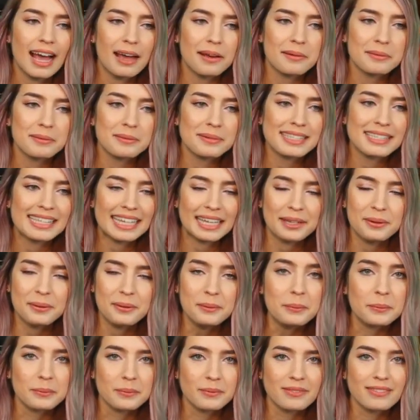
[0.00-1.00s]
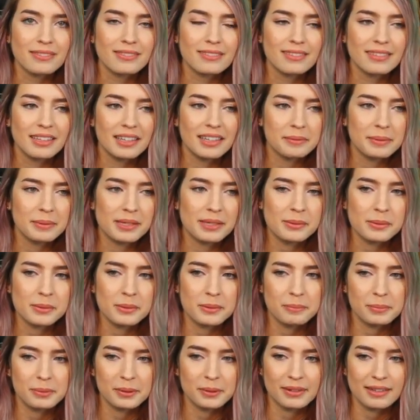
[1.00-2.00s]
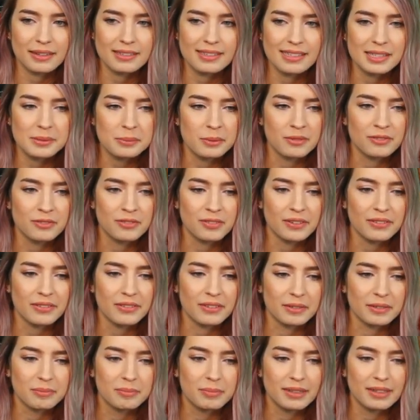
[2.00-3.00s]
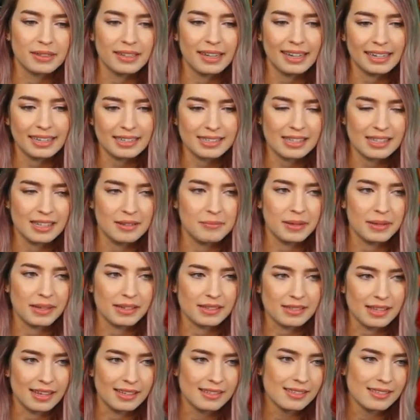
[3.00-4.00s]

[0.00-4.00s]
I was like, oh, I may as well progress this one further, but I guess that makes sense.